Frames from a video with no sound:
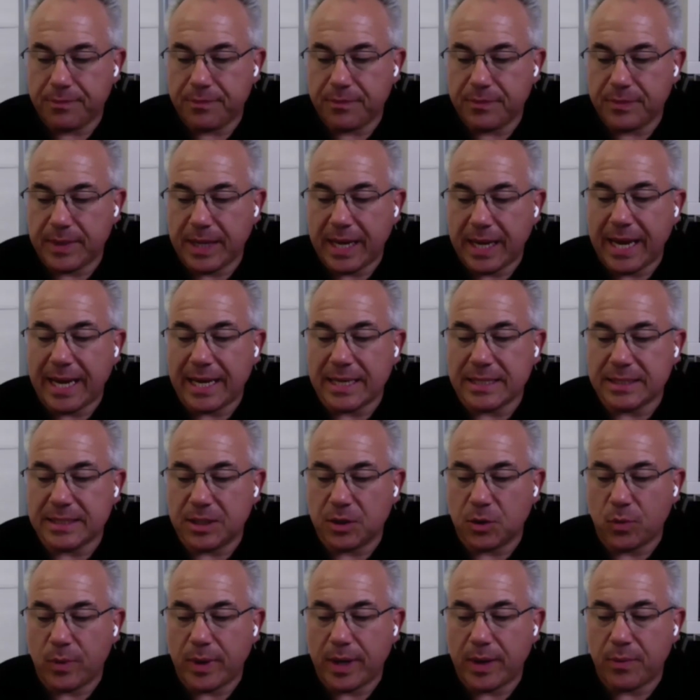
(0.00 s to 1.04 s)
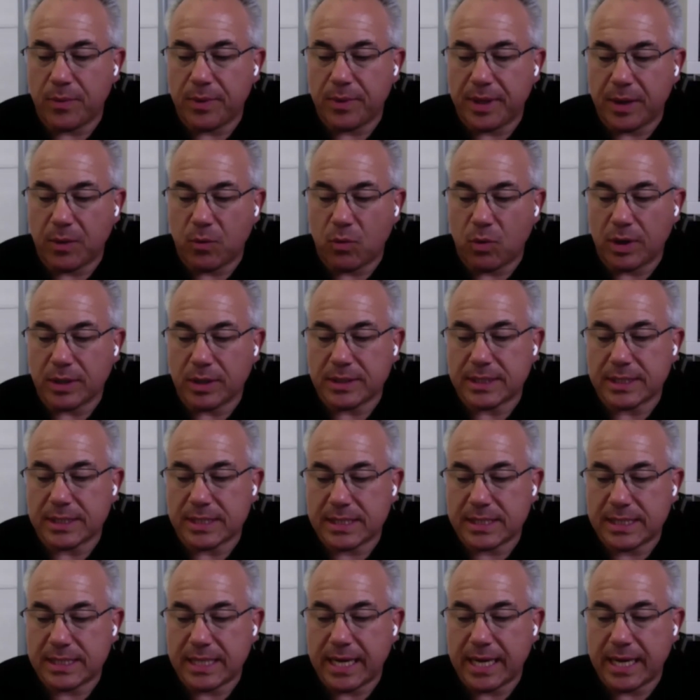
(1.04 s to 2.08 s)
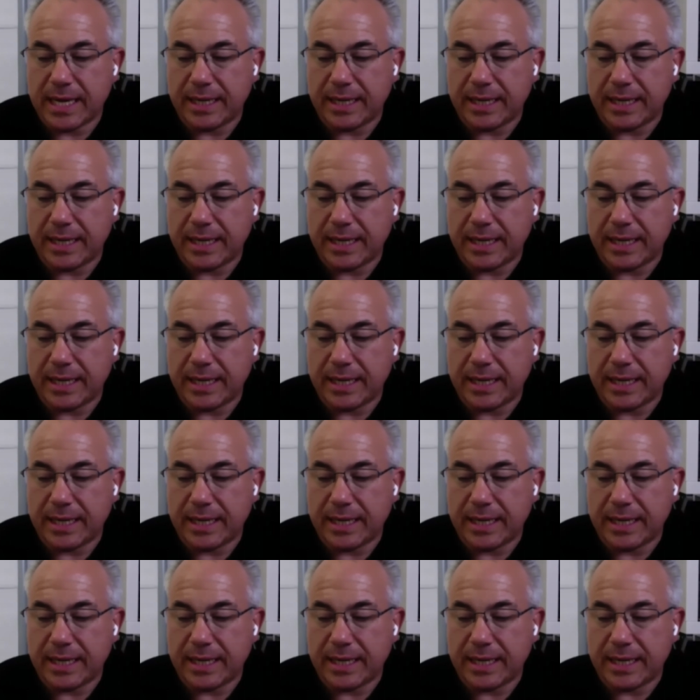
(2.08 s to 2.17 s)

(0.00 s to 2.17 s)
And in a way where they want to stay.